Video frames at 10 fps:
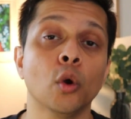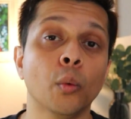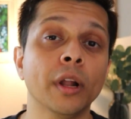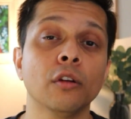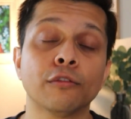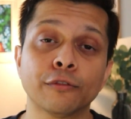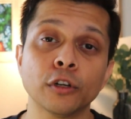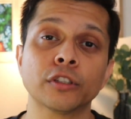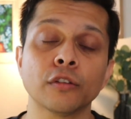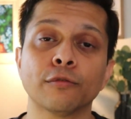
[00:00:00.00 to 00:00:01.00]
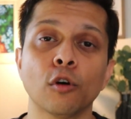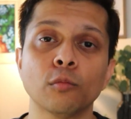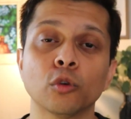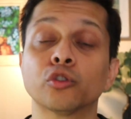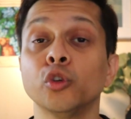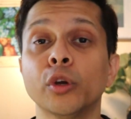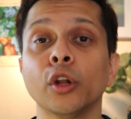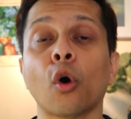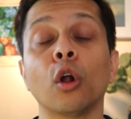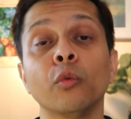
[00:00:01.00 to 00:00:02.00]
Well, first and foremost, you
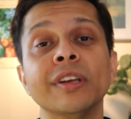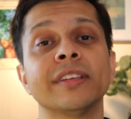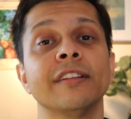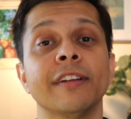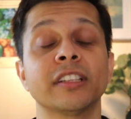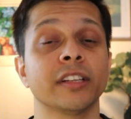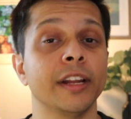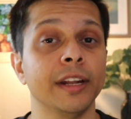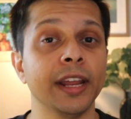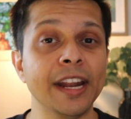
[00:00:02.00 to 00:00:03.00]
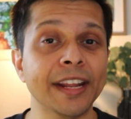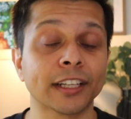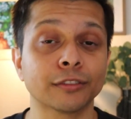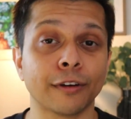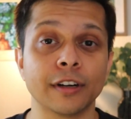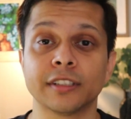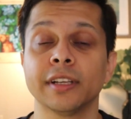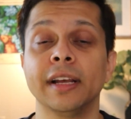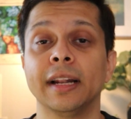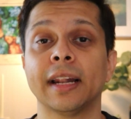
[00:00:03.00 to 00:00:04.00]
can always invest in index funds
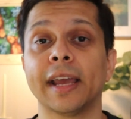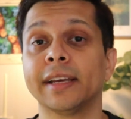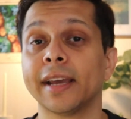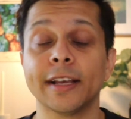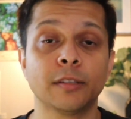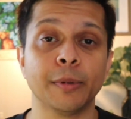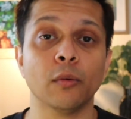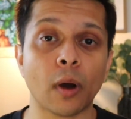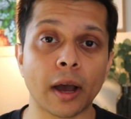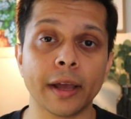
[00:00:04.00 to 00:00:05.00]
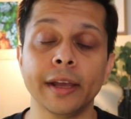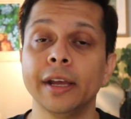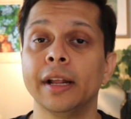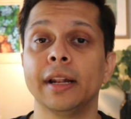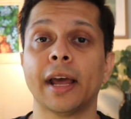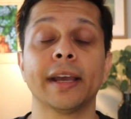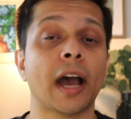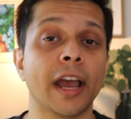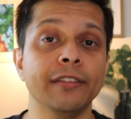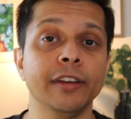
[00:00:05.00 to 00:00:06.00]
like SPY, like
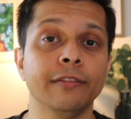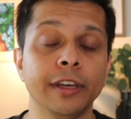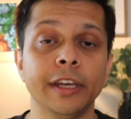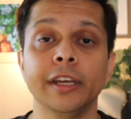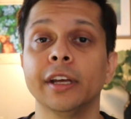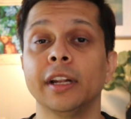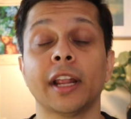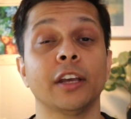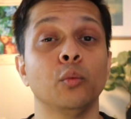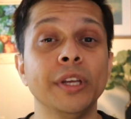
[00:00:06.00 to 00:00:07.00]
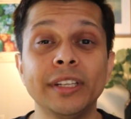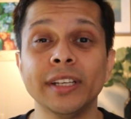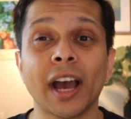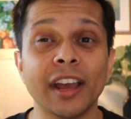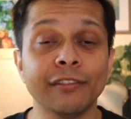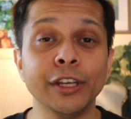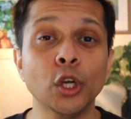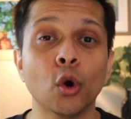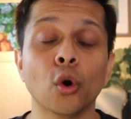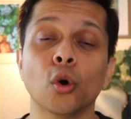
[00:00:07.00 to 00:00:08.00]
IVV, like VTI,
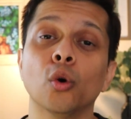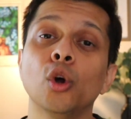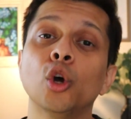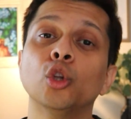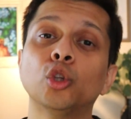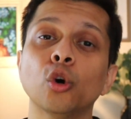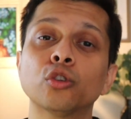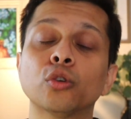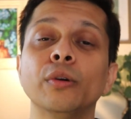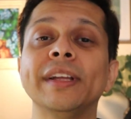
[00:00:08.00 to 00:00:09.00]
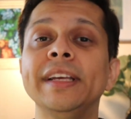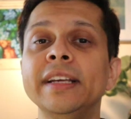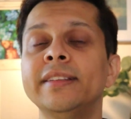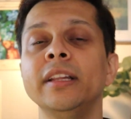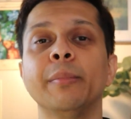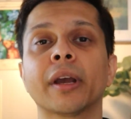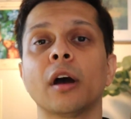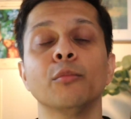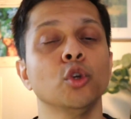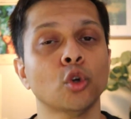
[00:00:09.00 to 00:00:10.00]
VOO. Those could easily
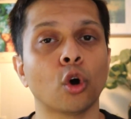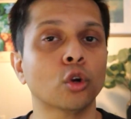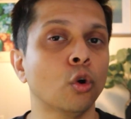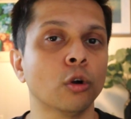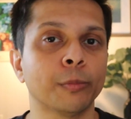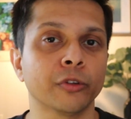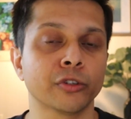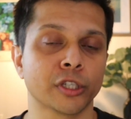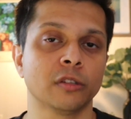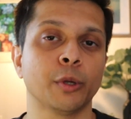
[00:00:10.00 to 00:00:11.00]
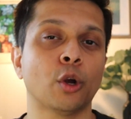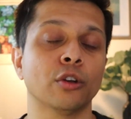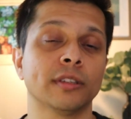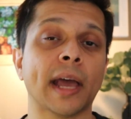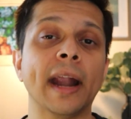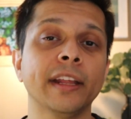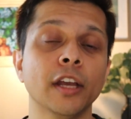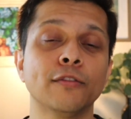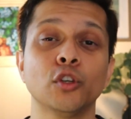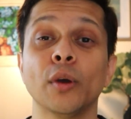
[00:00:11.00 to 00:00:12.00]
become your core positions because that
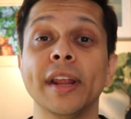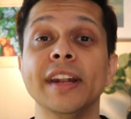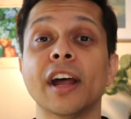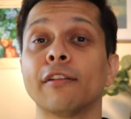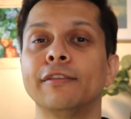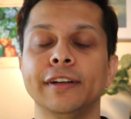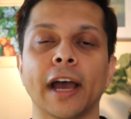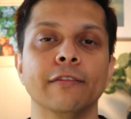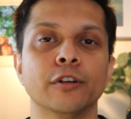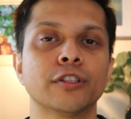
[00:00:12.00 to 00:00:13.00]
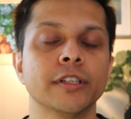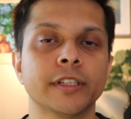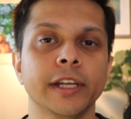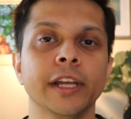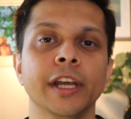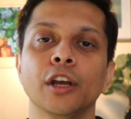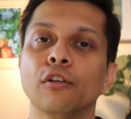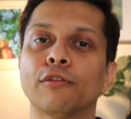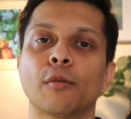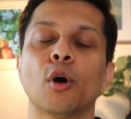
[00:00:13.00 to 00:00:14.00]
gives you enough diversity
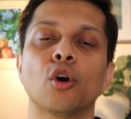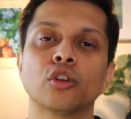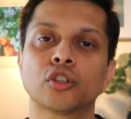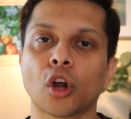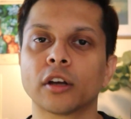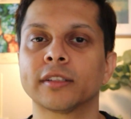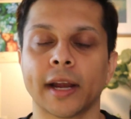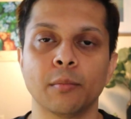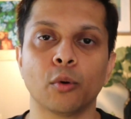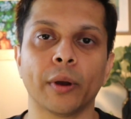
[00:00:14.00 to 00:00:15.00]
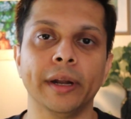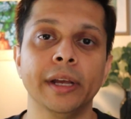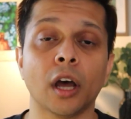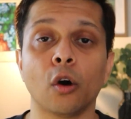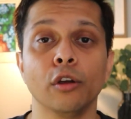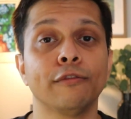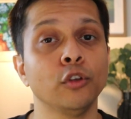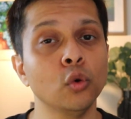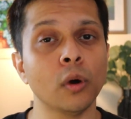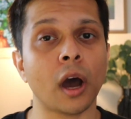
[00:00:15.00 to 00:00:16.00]
from a stock standpoint. Now, if
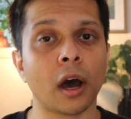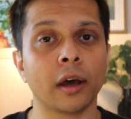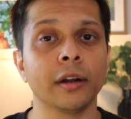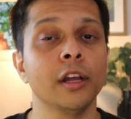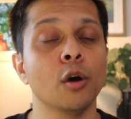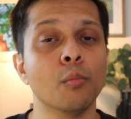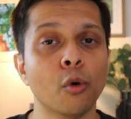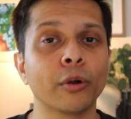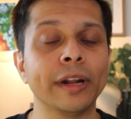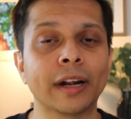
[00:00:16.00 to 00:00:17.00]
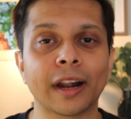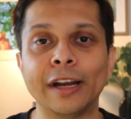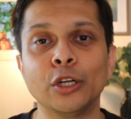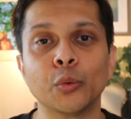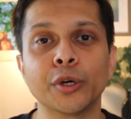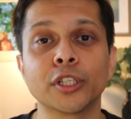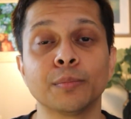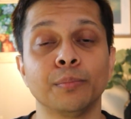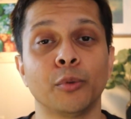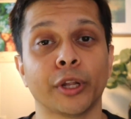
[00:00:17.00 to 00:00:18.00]
you are more inclined towards
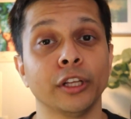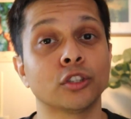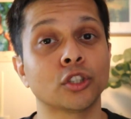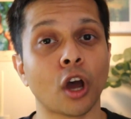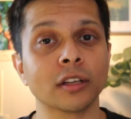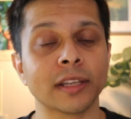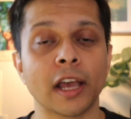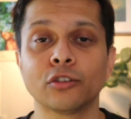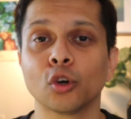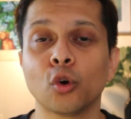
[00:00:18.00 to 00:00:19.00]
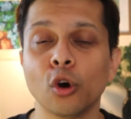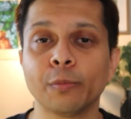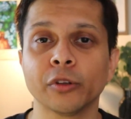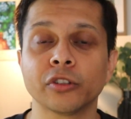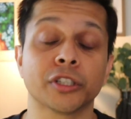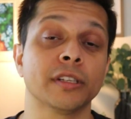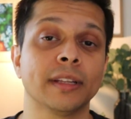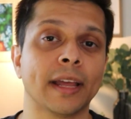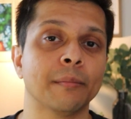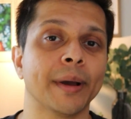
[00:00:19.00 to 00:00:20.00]
putting stocks as your core positions
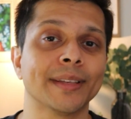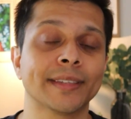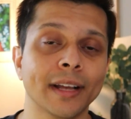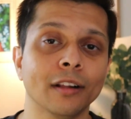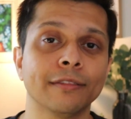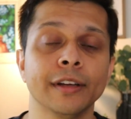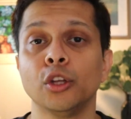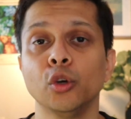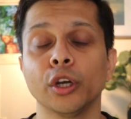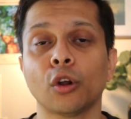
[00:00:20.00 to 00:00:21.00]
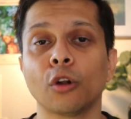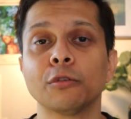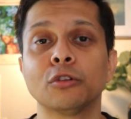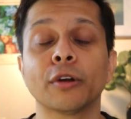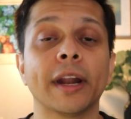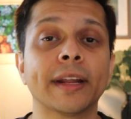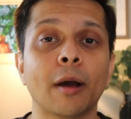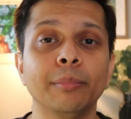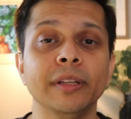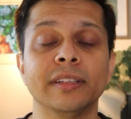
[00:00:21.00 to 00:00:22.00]
like myself, you can always look at
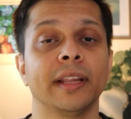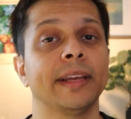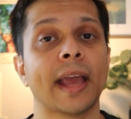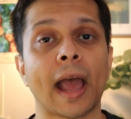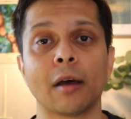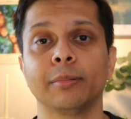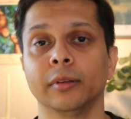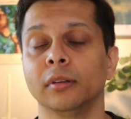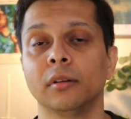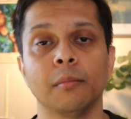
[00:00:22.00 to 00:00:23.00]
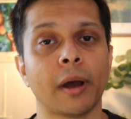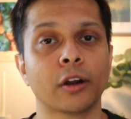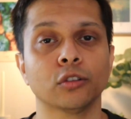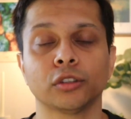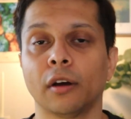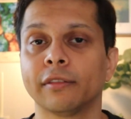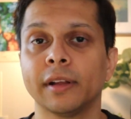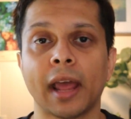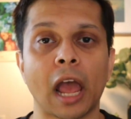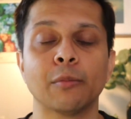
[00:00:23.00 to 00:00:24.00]
companies like Apple, Microsoft,
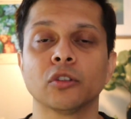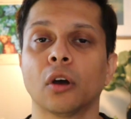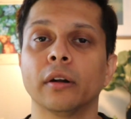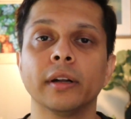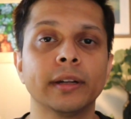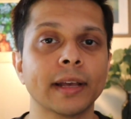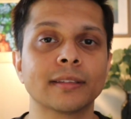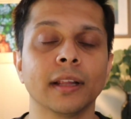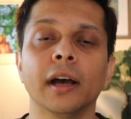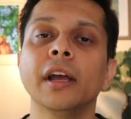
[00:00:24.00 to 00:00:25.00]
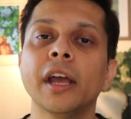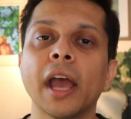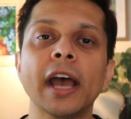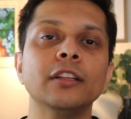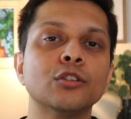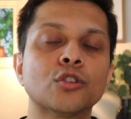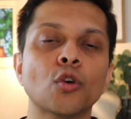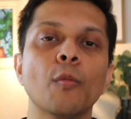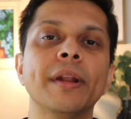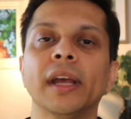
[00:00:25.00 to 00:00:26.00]
Amazon, Tesla, and
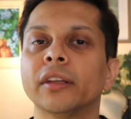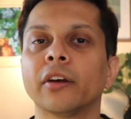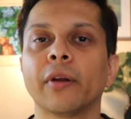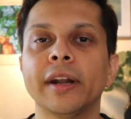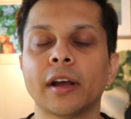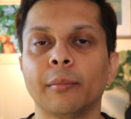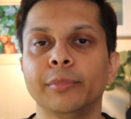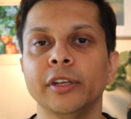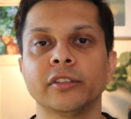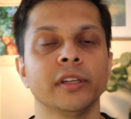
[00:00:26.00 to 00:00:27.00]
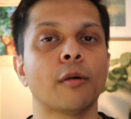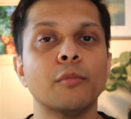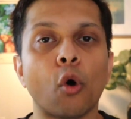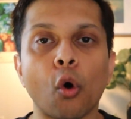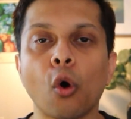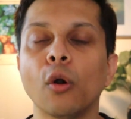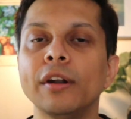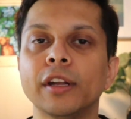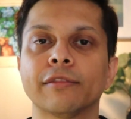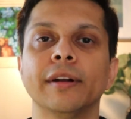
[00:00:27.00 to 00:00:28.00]
so many other great companies from all
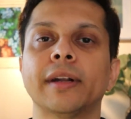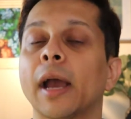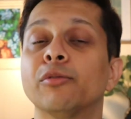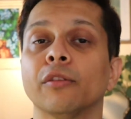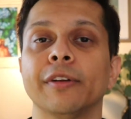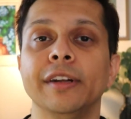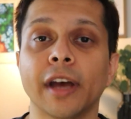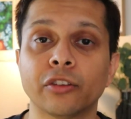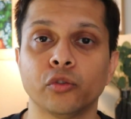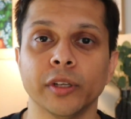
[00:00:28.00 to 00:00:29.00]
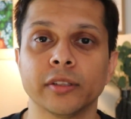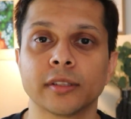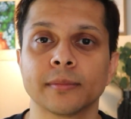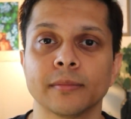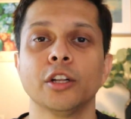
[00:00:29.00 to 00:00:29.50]
different types of industries.